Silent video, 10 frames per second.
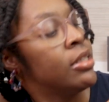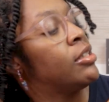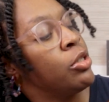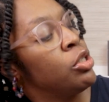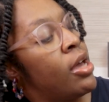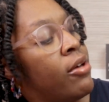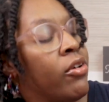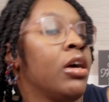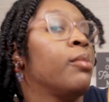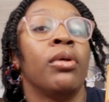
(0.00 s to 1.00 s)
And so you
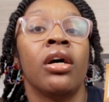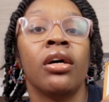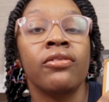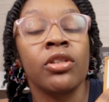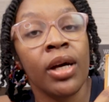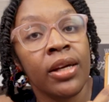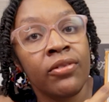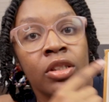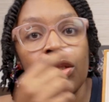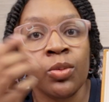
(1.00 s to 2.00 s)
have above. So
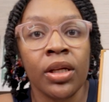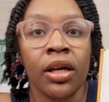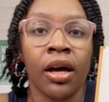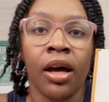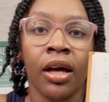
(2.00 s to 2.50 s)
Ava's doing